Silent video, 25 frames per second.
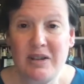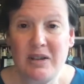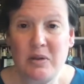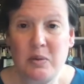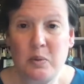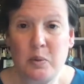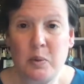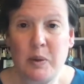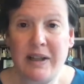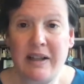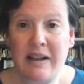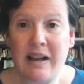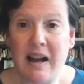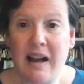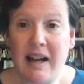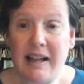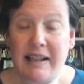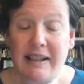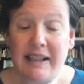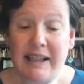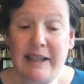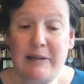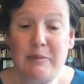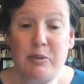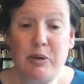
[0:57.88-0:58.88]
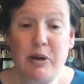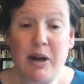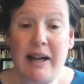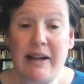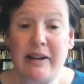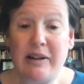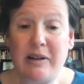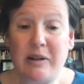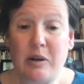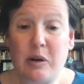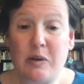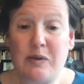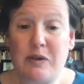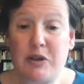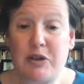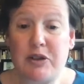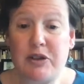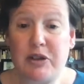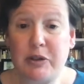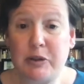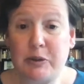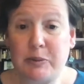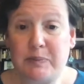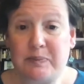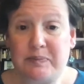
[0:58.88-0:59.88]
When I lead prayer over
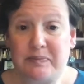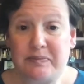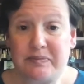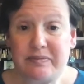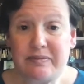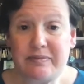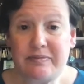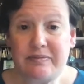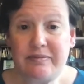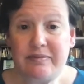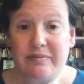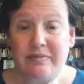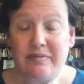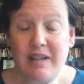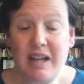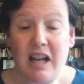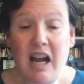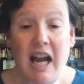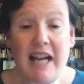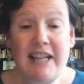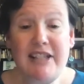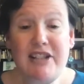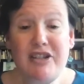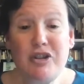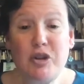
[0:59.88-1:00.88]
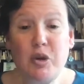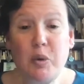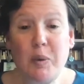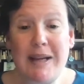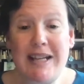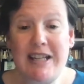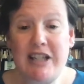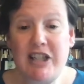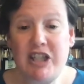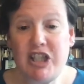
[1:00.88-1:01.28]
Zoom, I screen